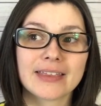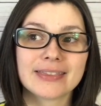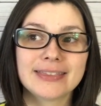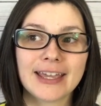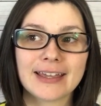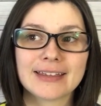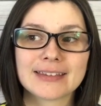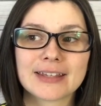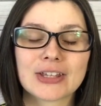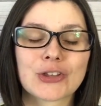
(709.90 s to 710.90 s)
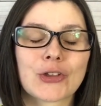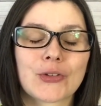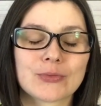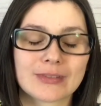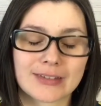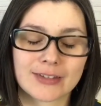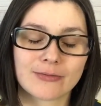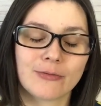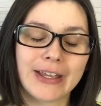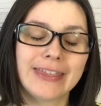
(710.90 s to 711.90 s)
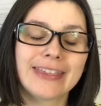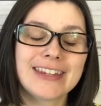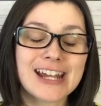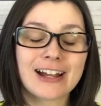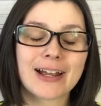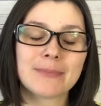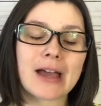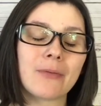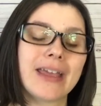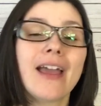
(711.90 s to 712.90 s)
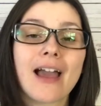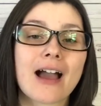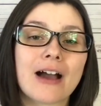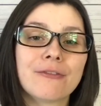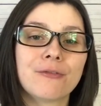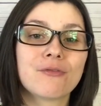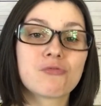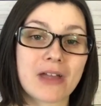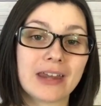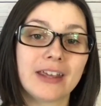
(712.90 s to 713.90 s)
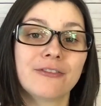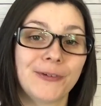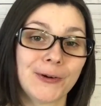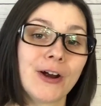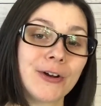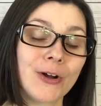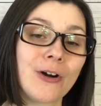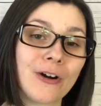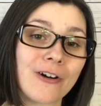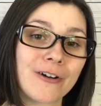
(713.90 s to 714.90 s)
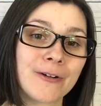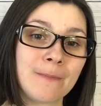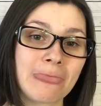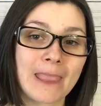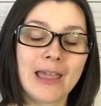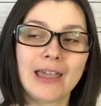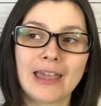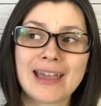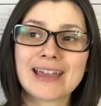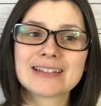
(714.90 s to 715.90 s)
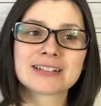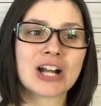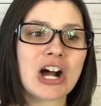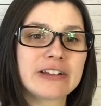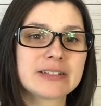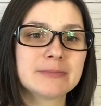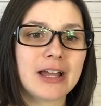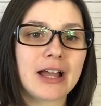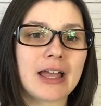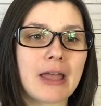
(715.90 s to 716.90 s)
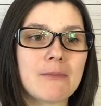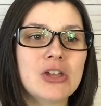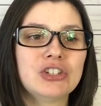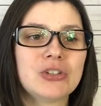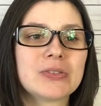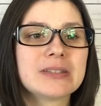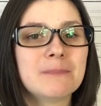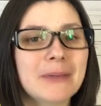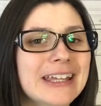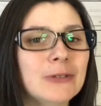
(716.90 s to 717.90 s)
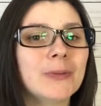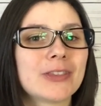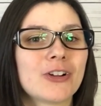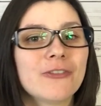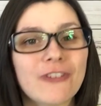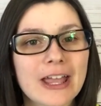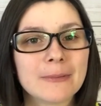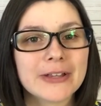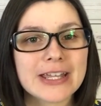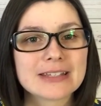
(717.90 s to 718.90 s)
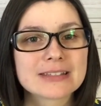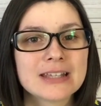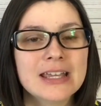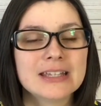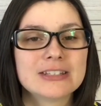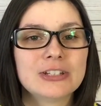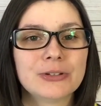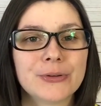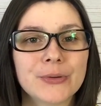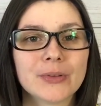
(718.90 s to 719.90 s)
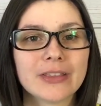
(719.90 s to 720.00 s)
With the time that we have waiting for our call, it is an awesome time to spend with our families, to